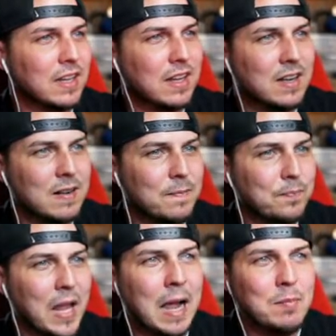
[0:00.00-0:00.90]

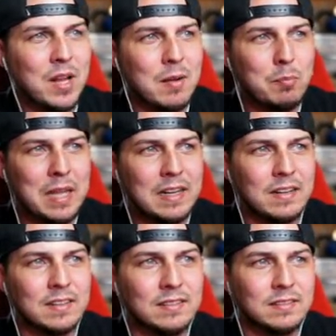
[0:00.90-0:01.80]
I'm not big
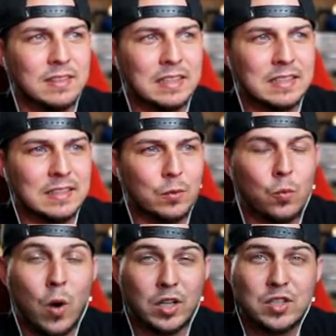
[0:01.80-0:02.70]
on
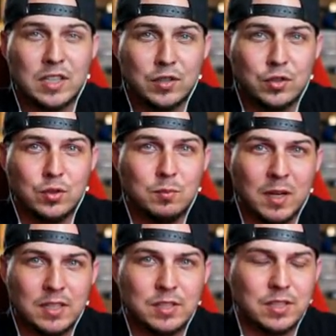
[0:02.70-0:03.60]
watching too
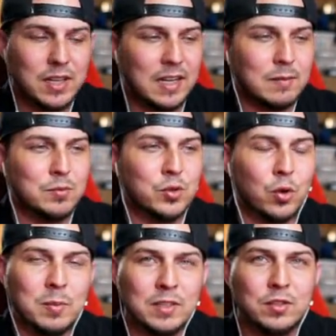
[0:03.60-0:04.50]
much and
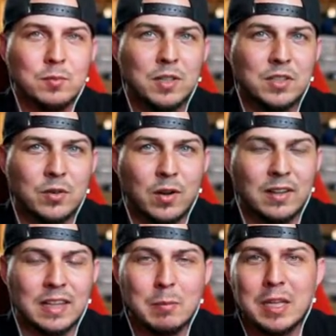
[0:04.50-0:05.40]
absorbing too much, so I
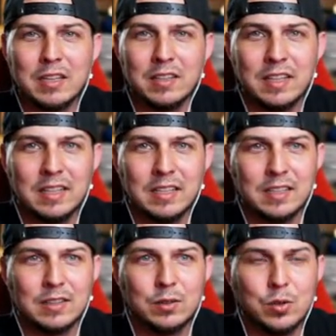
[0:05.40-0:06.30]
limit
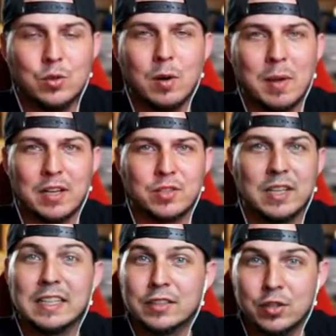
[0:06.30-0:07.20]
who I'm actually
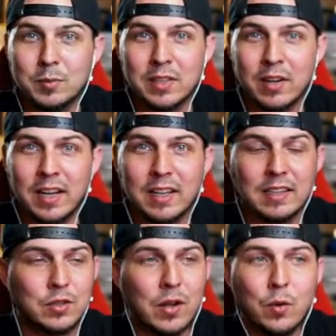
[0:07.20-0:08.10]
consuming, right?
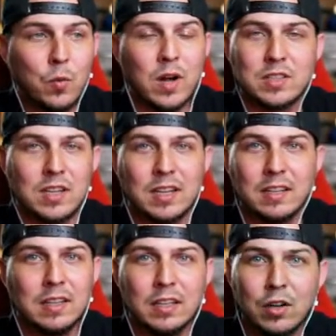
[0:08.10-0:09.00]
So I don't watch, like,
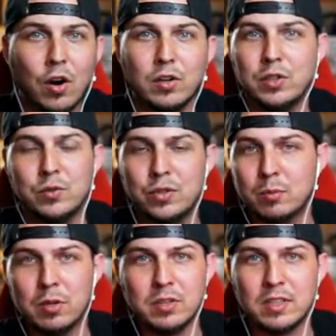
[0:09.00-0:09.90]
car
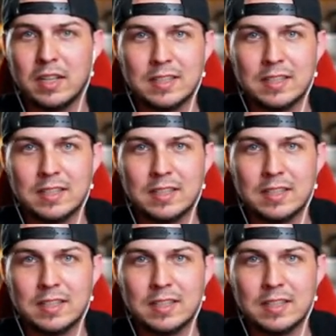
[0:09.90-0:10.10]
YouTubers.